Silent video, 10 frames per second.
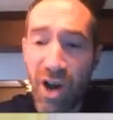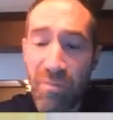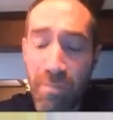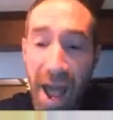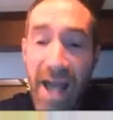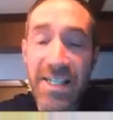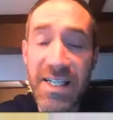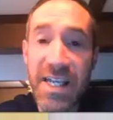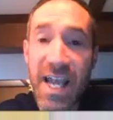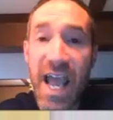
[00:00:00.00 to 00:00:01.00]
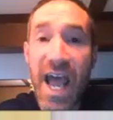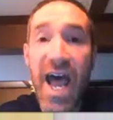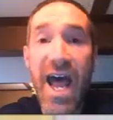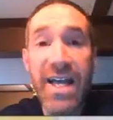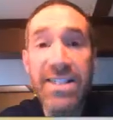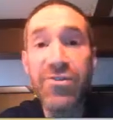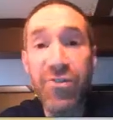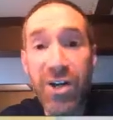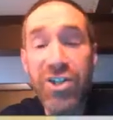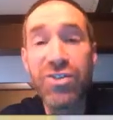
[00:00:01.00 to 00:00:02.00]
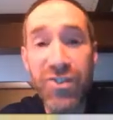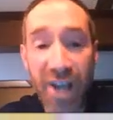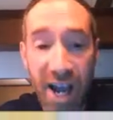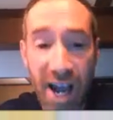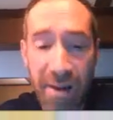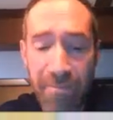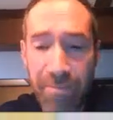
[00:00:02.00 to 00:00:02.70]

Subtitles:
mass is as a function of time.